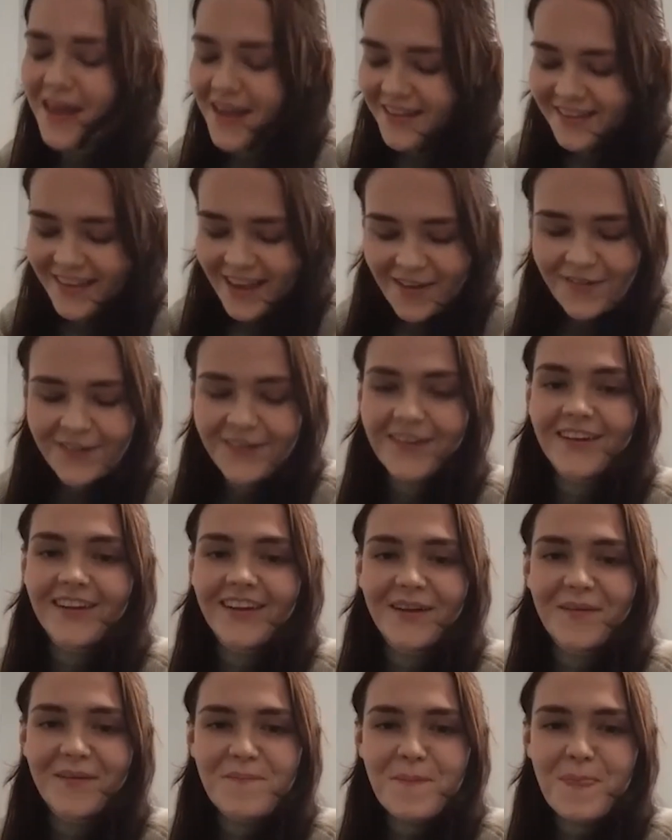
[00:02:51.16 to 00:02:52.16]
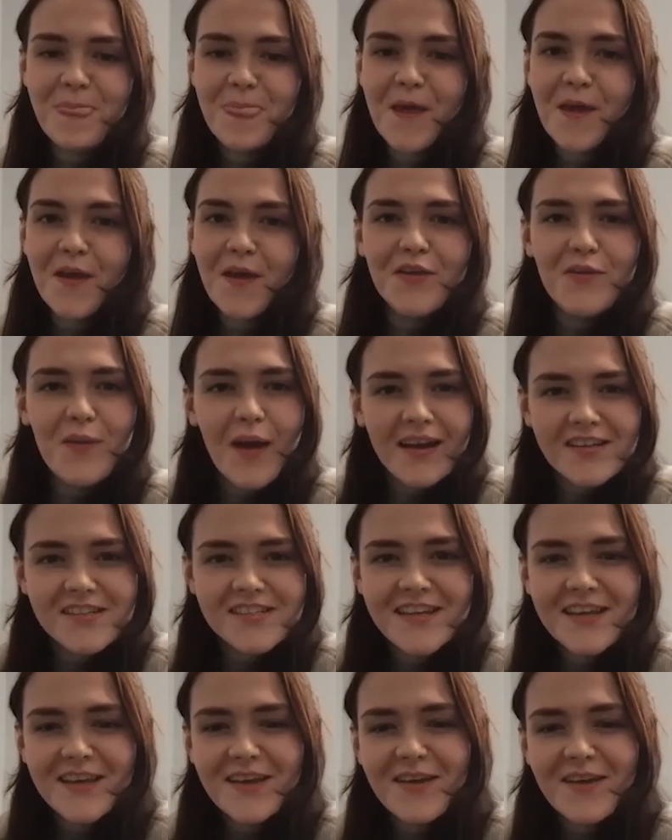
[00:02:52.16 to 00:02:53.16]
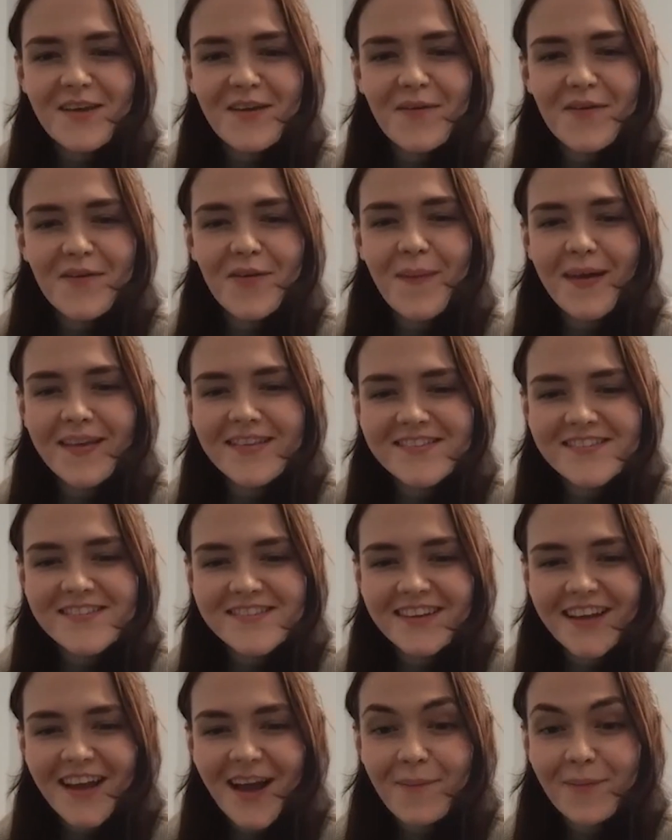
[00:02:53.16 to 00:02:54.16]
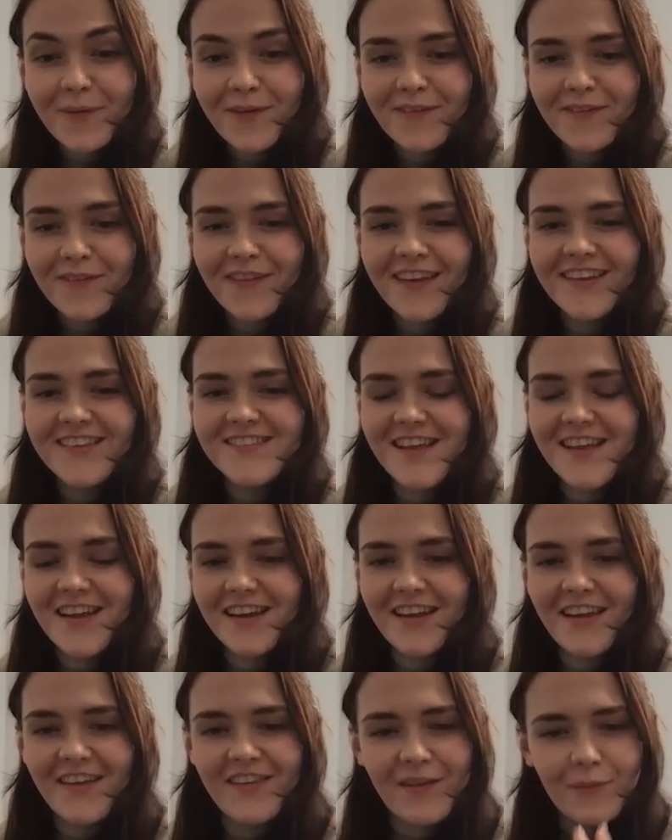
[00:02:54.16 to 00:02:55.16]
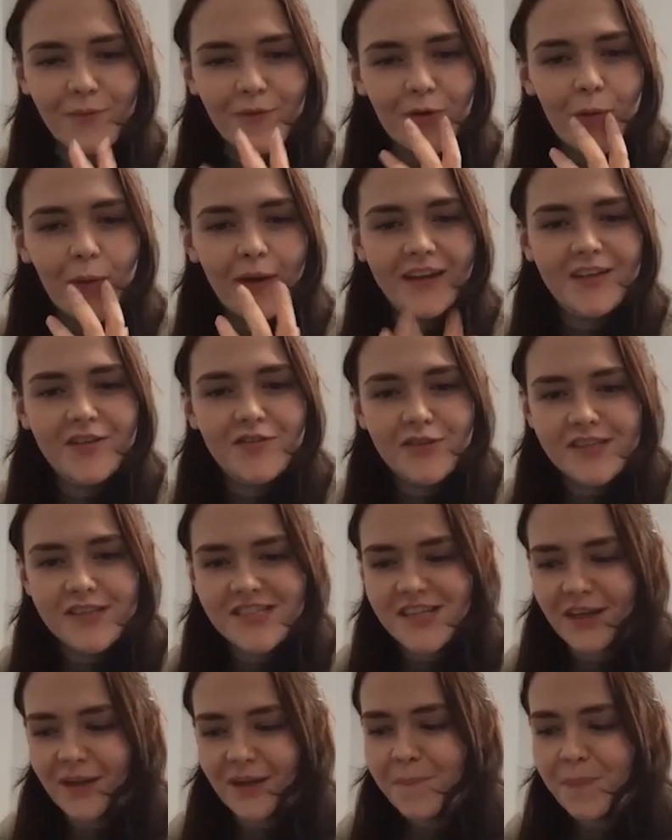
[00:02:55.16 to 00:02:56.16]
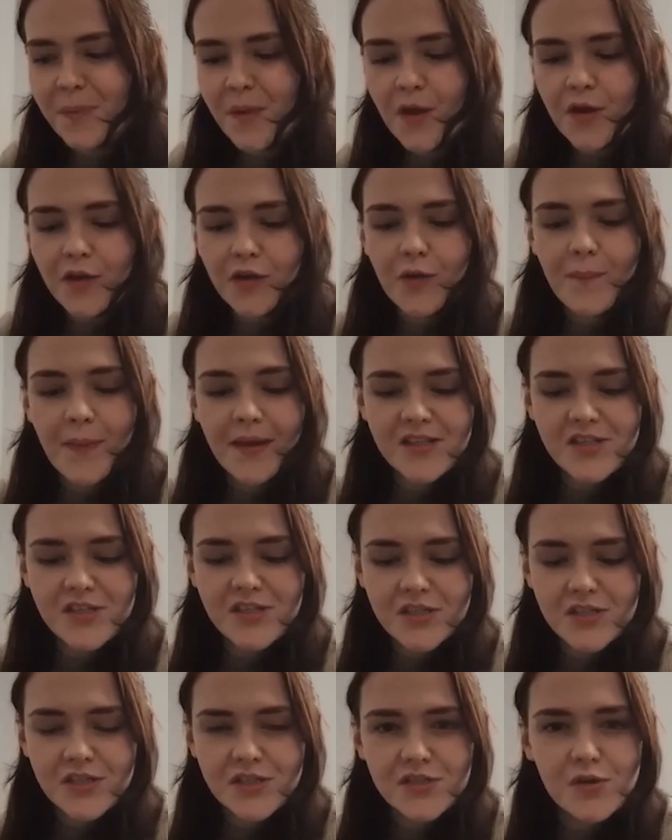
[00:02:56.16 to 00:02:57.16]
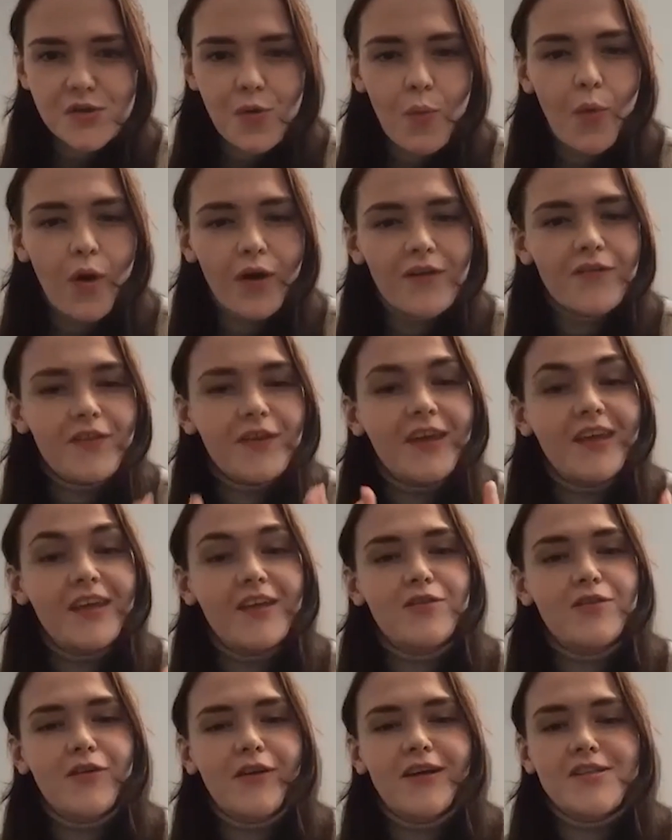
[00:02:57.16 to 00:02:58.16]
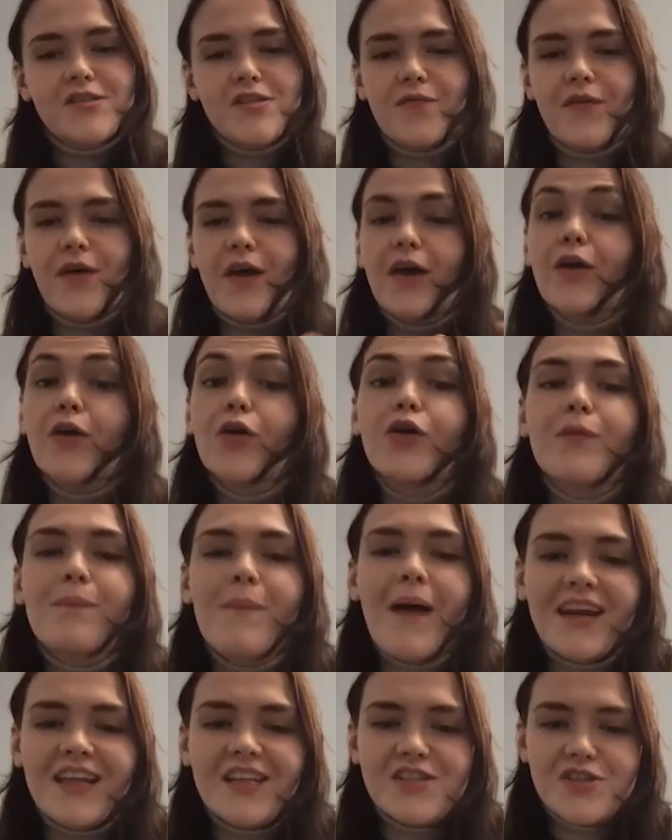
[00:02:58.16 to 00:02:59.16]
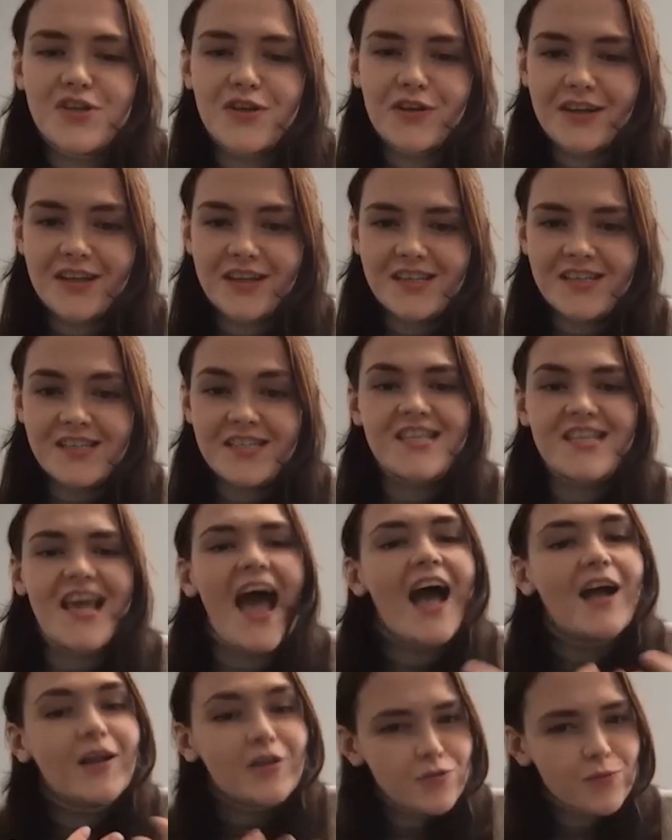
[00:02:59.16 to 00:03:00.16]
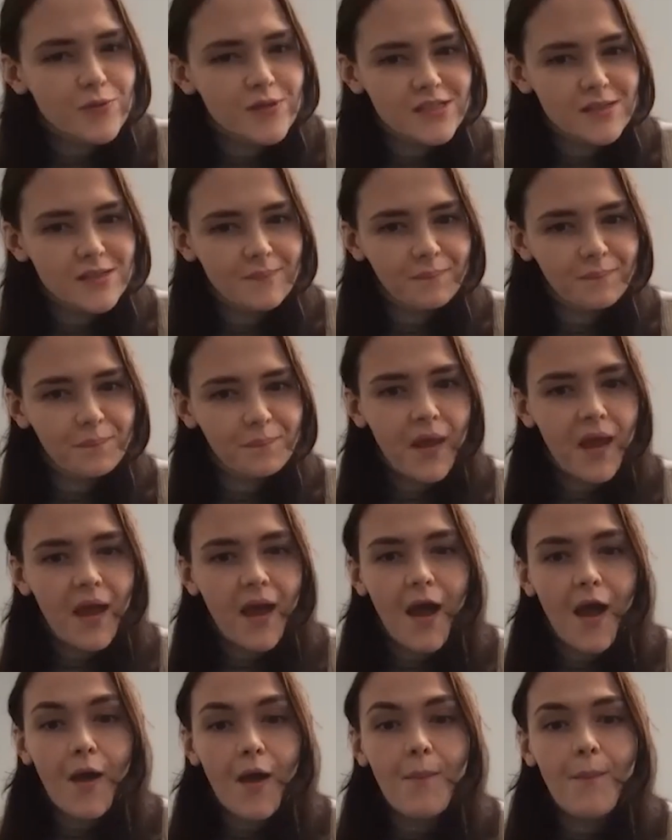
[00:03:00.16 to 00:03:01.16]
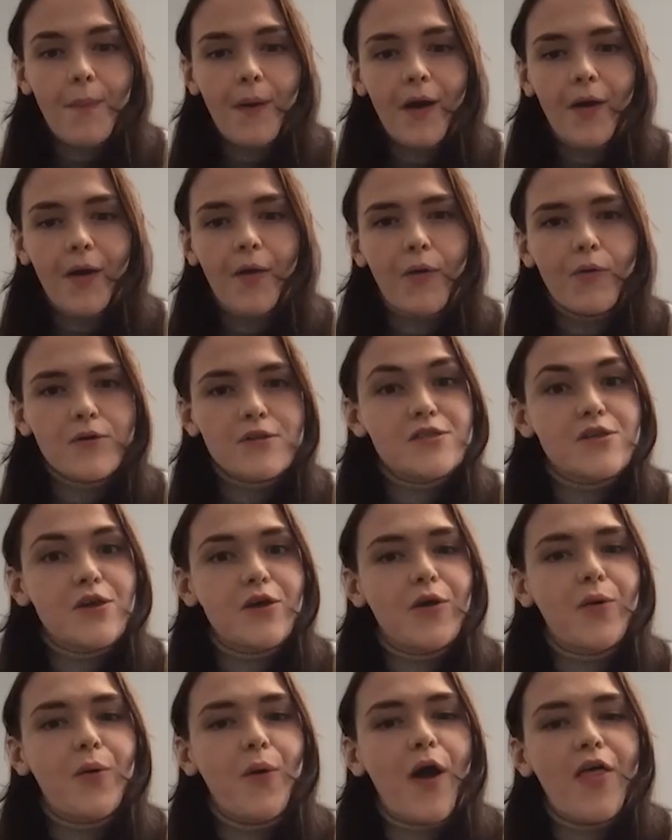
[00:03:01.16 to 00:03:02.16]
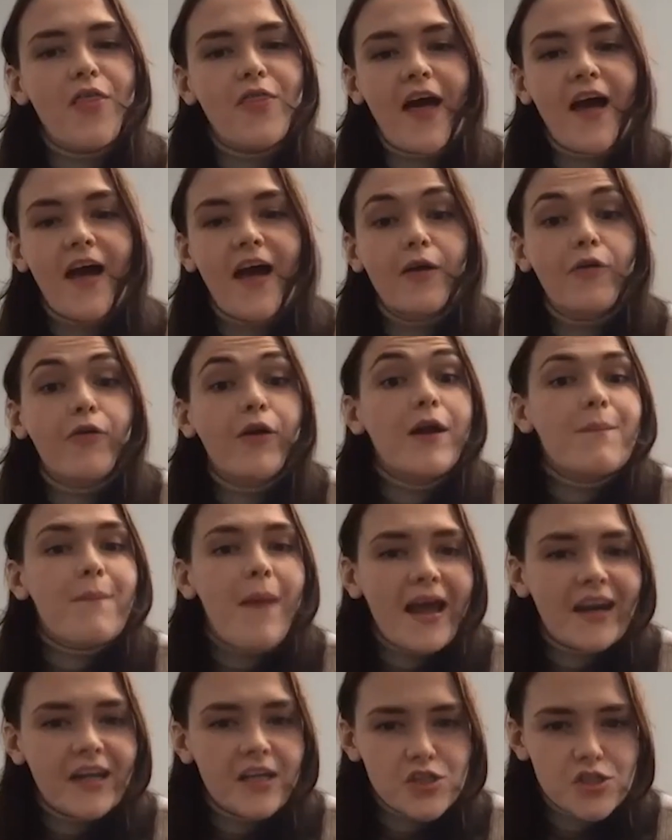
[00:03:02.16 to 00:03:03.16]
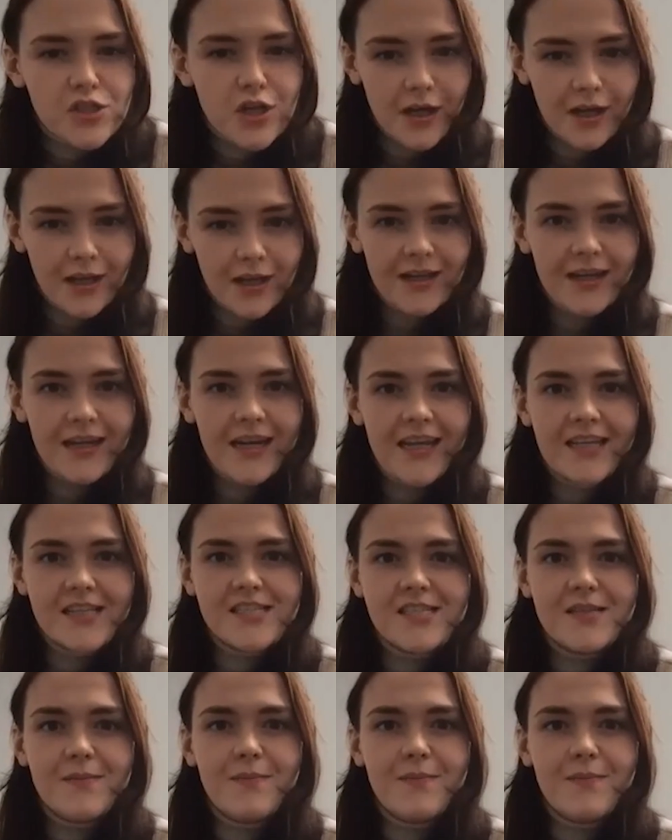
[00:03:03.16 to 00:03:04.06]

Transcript: Definitely. You mentioned a couple of things earlier that were quite interesting. You mentioned one of the key traits of a good manager is altruism, but also that a great manager needs to